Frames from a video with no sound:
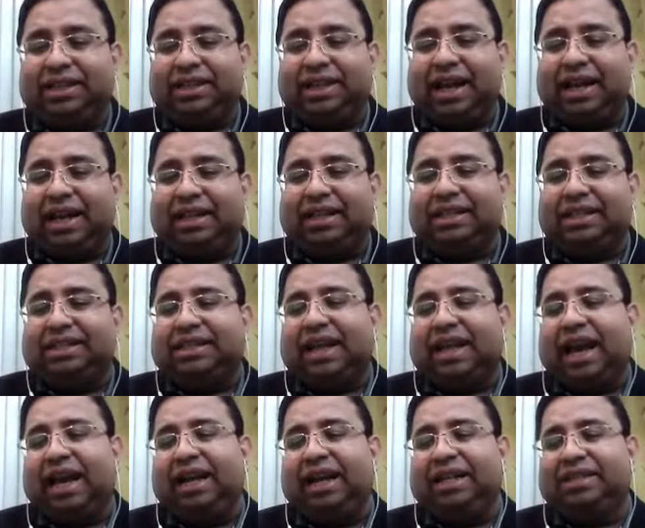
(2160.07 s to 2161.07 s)
there's another
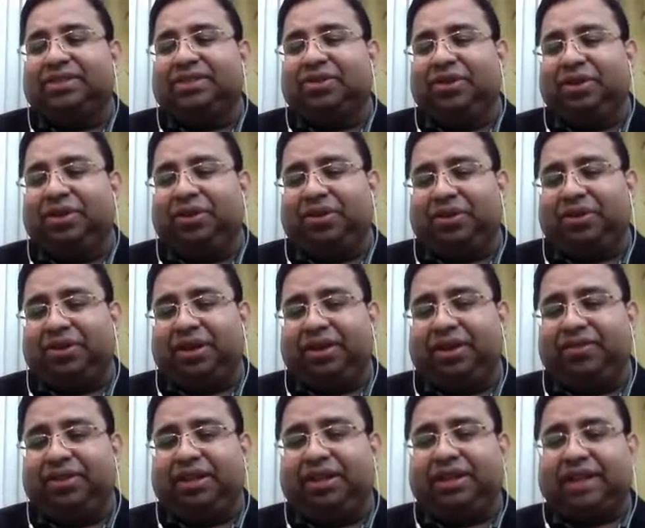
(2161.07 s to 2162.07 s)
style is going on.
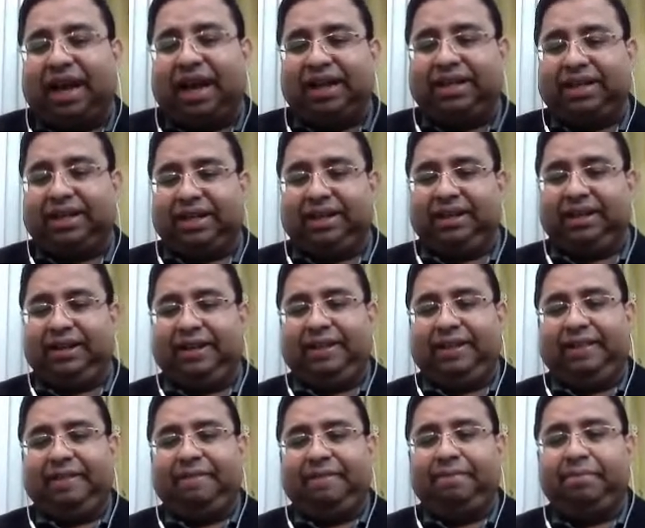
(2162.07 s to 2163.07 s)
Even the title.
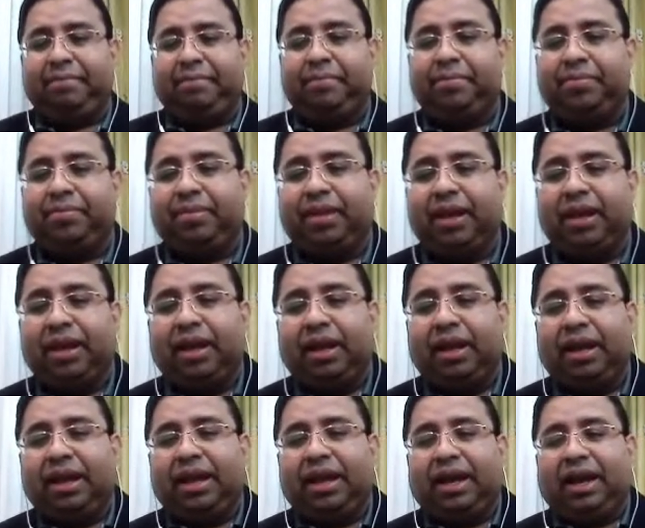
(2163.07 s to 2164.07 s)

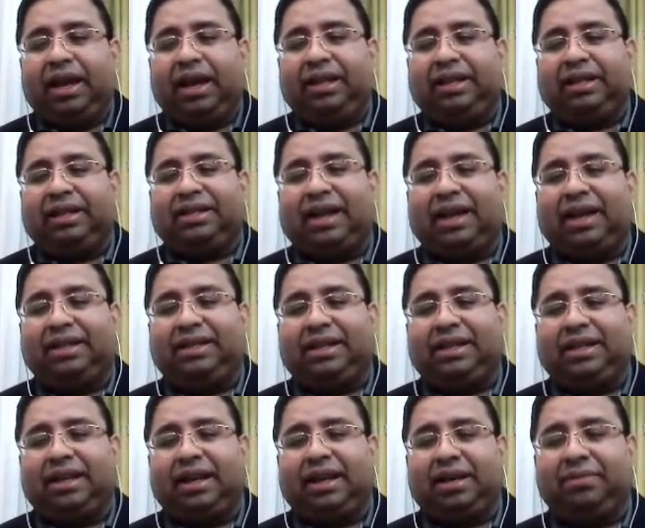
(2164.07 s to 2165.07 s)
In the
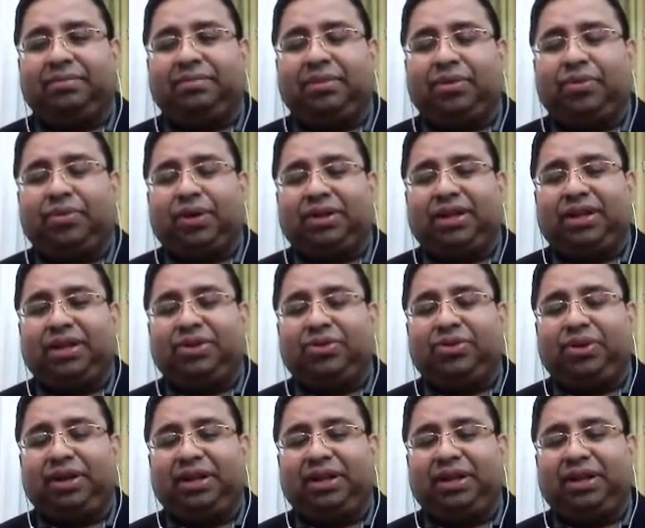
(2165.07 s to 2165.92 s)
title, what they're